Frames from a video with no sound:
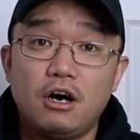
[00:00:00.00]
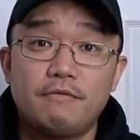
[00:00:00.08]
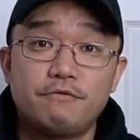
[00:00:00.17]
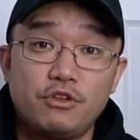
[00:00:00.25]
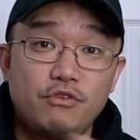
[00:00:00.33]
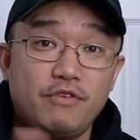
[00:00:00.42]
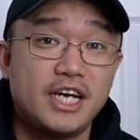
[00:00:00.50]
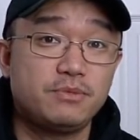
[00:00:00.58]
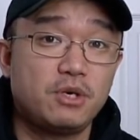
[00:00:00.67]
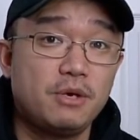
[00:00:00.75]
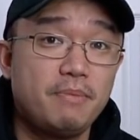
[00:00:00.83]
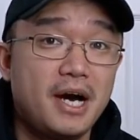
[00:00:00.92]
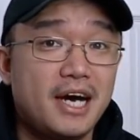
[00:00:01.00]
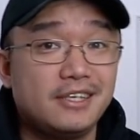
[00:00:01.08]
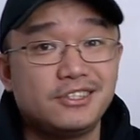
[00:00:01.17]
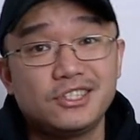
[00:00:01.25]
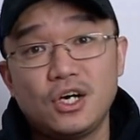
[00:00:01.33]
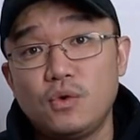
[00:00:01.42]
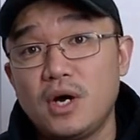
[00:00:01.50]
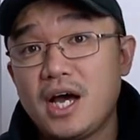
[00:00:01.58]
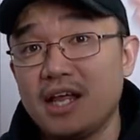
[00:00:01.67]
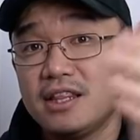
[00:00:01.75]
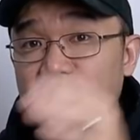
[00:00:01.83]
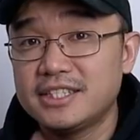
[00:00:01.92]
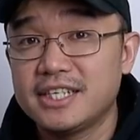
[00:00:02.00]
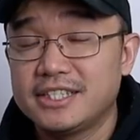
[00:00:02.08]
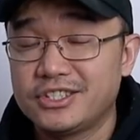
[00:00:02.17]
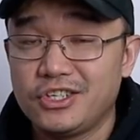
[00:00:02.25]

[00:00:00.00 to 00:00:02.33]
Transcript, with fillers: ARM for the Raspberry Pi. So let's get